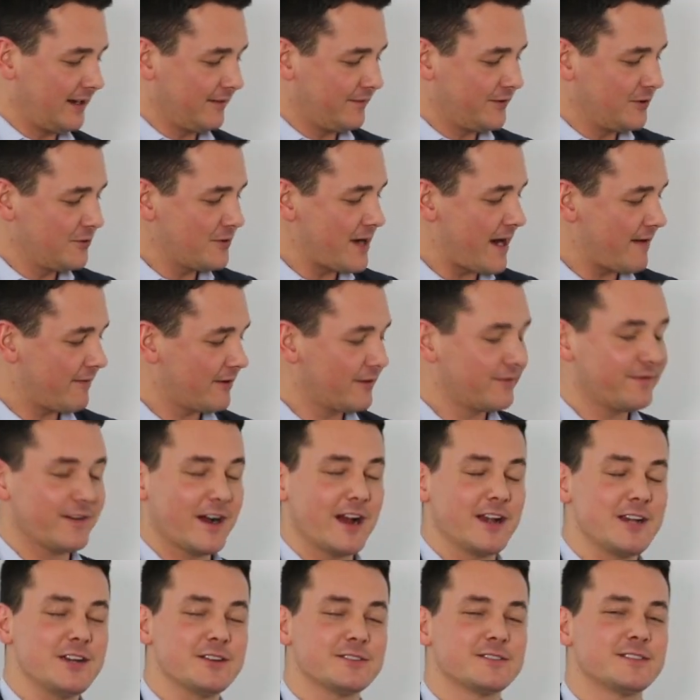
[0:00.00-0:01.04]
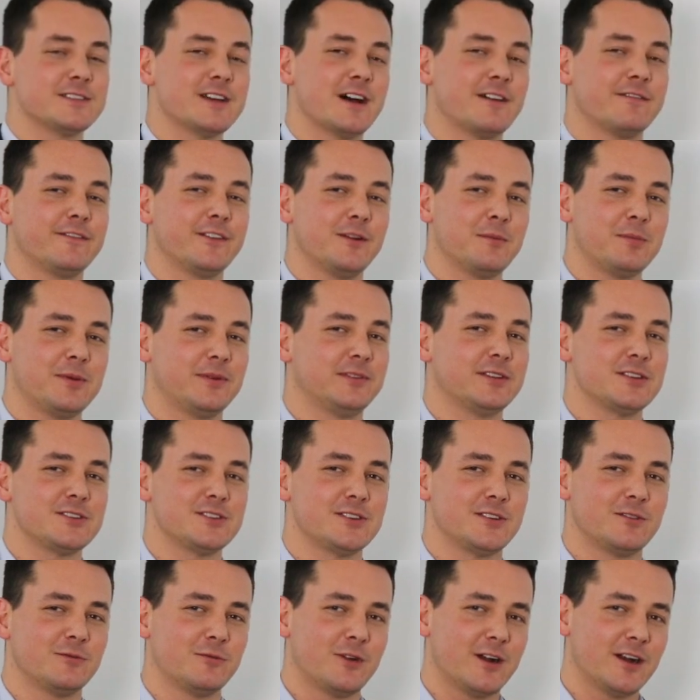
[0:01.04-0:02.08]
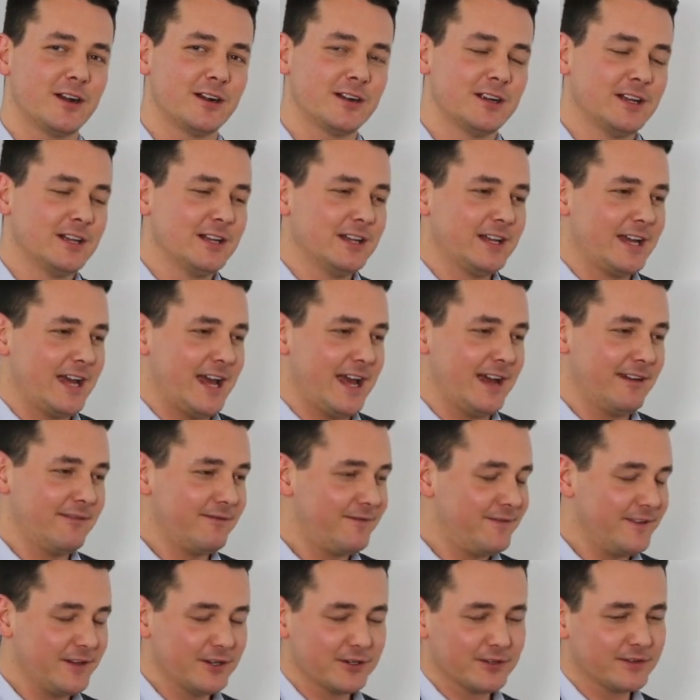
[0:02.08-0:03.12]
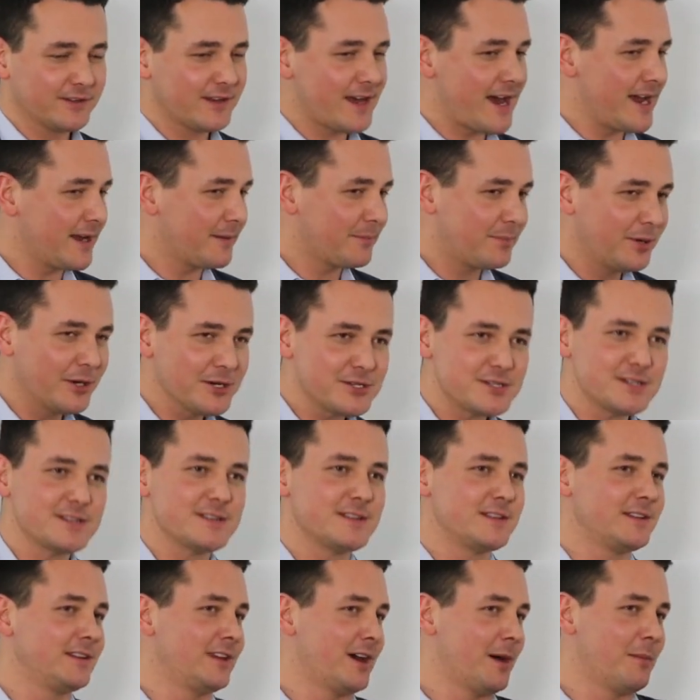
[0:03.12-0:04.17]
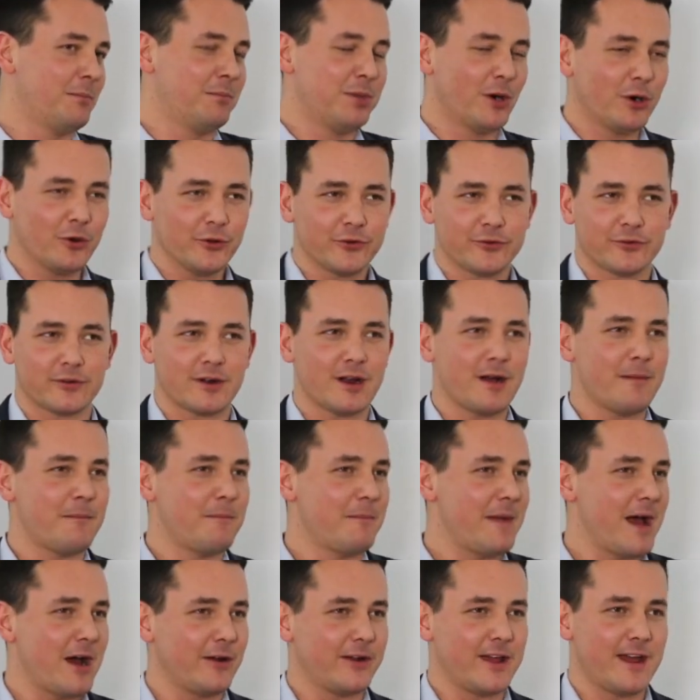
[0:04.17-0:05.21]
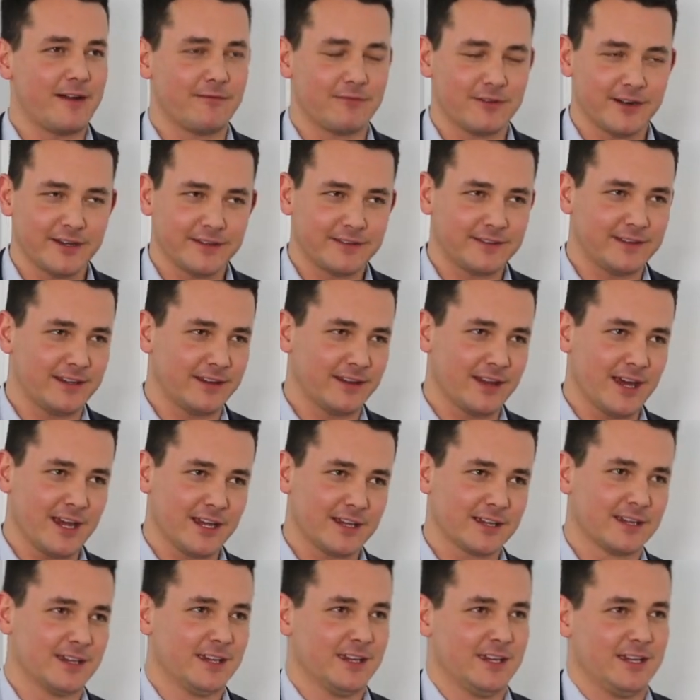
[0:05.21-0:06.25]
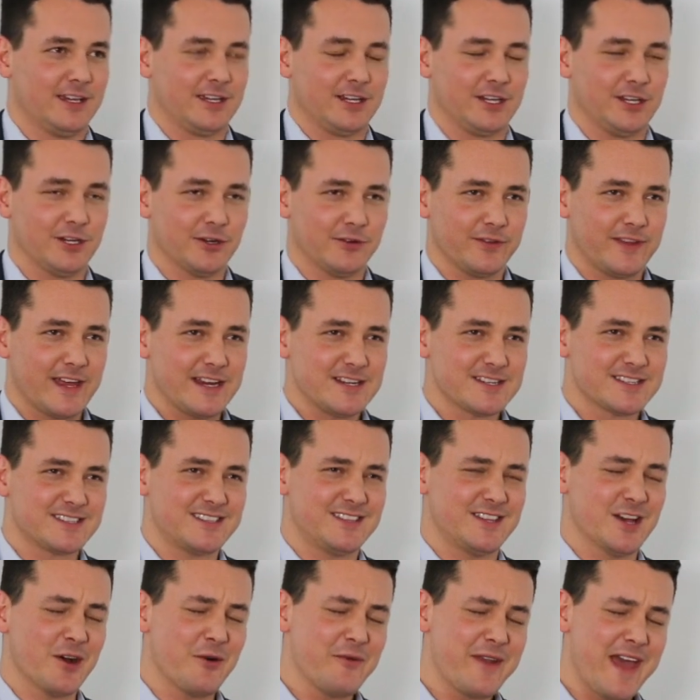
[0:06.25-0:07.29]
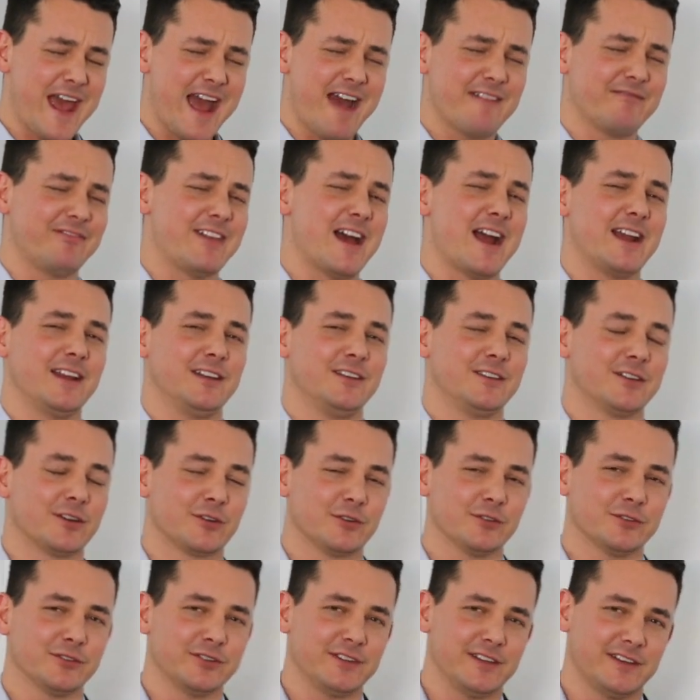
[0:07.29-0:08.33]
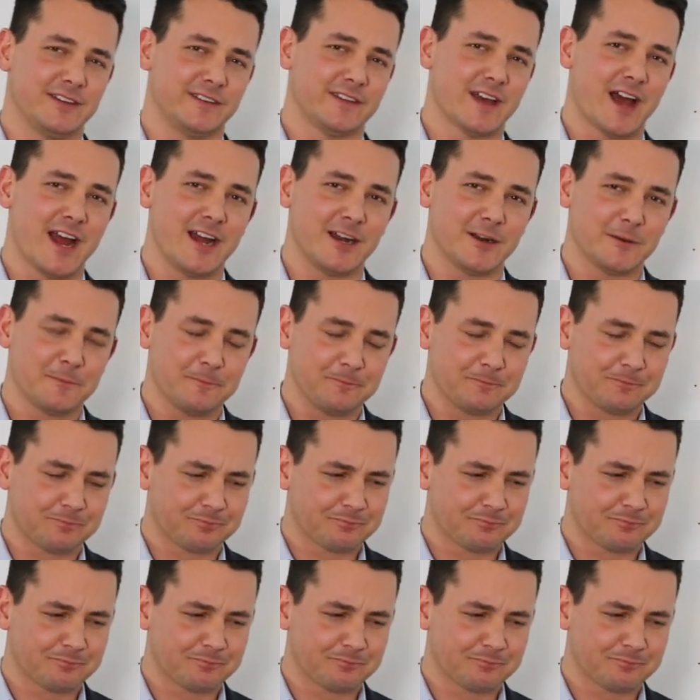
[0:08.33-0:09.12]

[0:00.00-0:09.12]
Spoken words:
you ever find yourself in a position where it feels like pushing a boulder up Mount Everest and they just don't have that internal desire.